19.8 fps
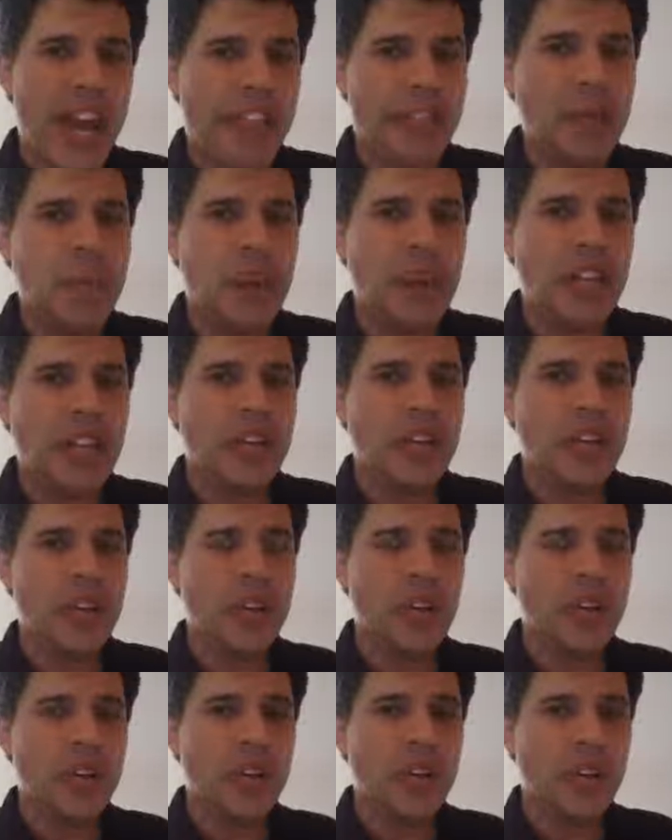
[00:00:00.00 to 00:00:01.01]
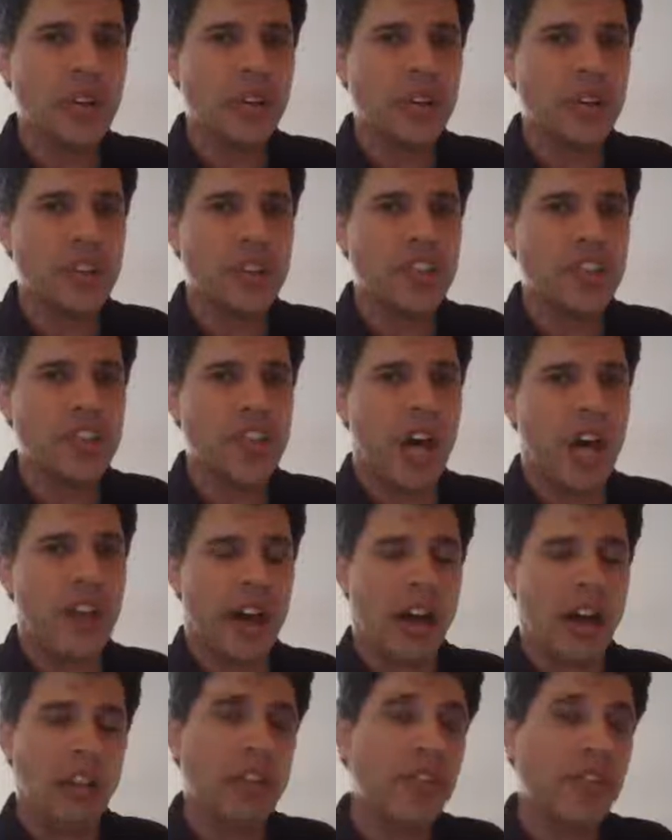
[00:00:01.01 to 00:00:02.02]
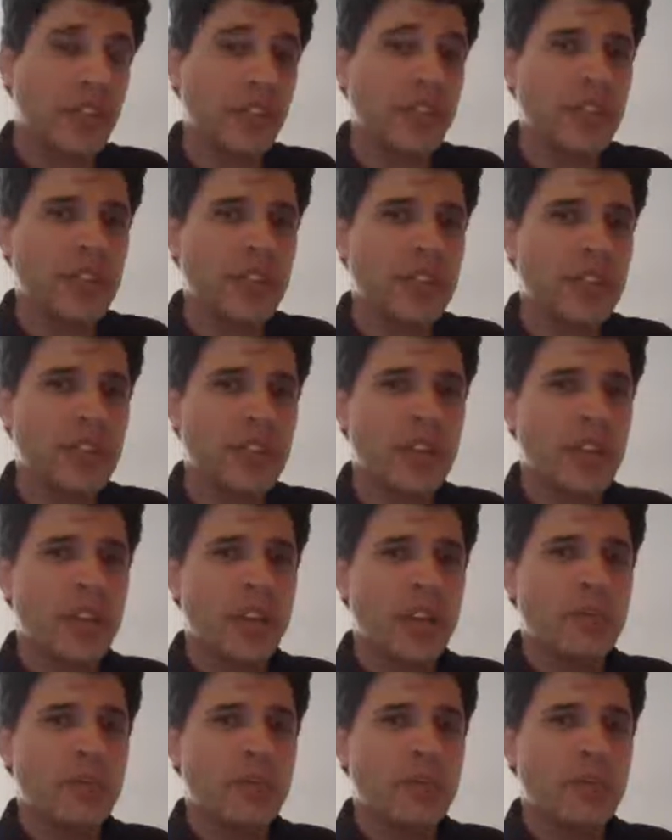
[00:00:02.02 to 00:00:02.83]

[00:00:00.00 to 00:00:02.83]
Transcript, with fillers: everybody to Google John Oliver's